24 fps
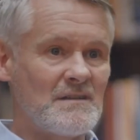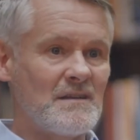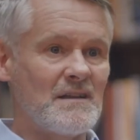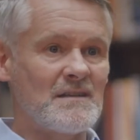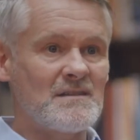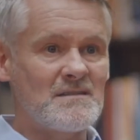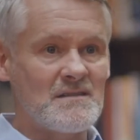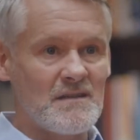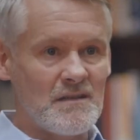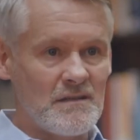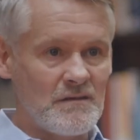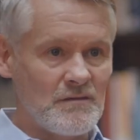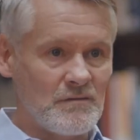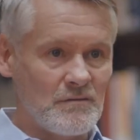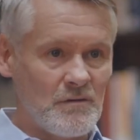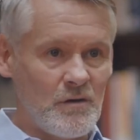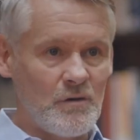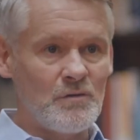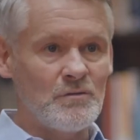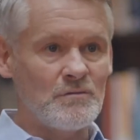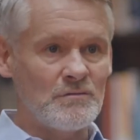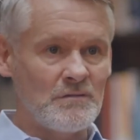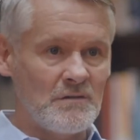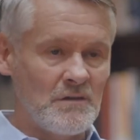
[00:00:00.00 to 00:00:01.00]
let's say, their
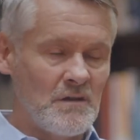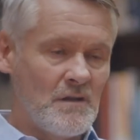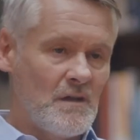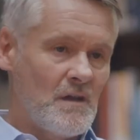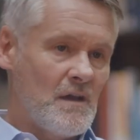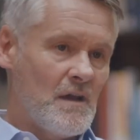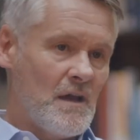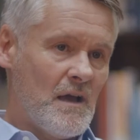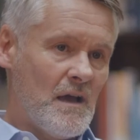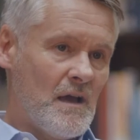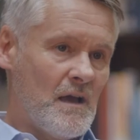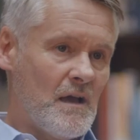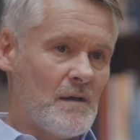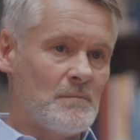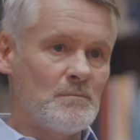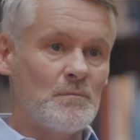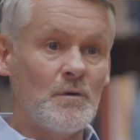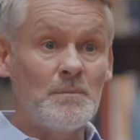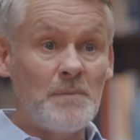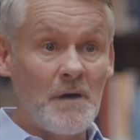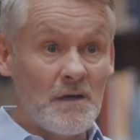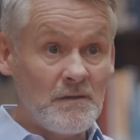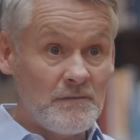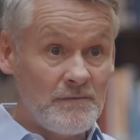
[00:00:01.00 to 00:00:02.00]
own
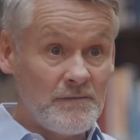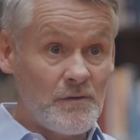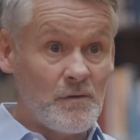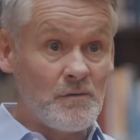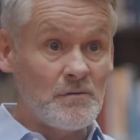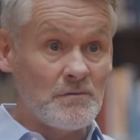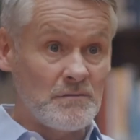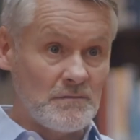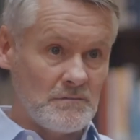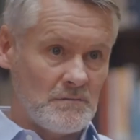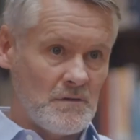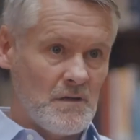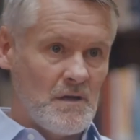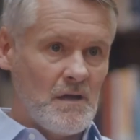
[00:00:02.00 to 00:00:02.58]
mobile phone,